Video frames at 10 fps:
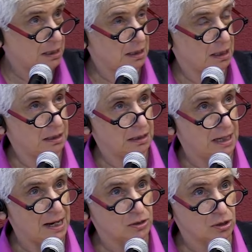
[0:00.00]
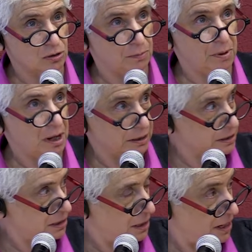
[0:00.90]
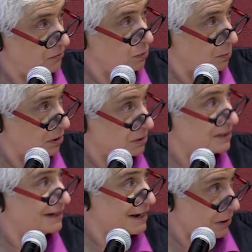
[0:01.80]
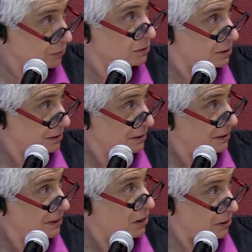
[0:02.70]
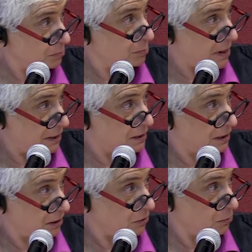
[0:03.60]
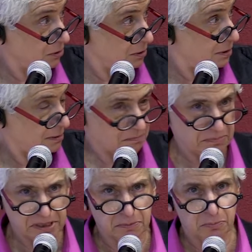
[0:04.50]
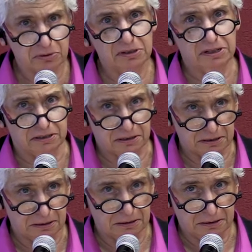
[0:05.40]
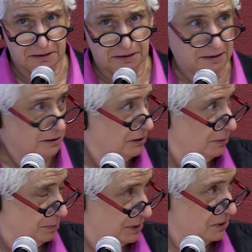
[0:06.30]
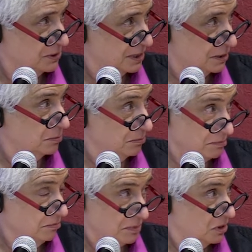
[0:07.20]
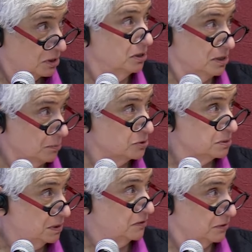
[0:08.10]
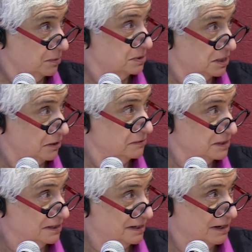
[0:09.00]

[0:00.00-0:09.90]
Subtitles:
it a national policy everywhere to count unpaid care work is brilliant because the numbers speak for themselves.